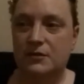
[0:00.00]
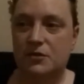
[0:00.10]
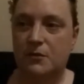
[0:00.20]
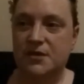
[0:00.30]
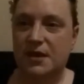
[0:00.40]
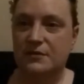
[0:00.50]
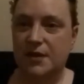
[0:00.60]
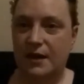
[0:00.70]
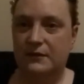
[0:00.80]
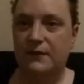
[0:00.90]
So once I was
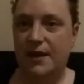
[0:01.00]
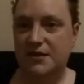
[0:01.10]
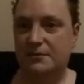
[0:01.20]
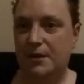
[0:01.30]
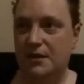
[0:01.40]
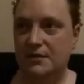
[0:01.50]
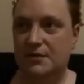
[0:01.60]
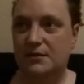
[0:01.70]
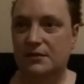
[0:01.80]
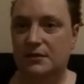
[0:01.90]
out of that
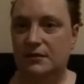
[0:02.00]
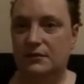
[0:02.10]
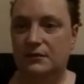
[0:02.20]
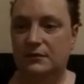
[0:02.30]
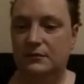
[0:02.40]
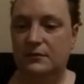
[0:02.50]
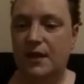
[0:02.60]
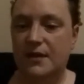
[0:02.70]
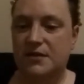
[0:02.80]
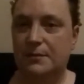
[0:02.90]
space,
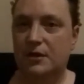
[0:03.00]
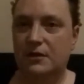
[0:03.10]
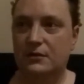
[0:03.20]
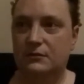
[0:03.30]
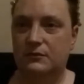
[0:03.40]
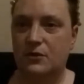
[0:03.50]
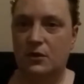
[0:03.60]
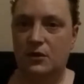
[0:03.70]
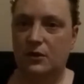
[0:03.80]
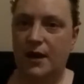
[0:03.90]
that spirit no
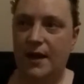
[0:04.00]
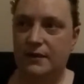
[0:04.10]
longer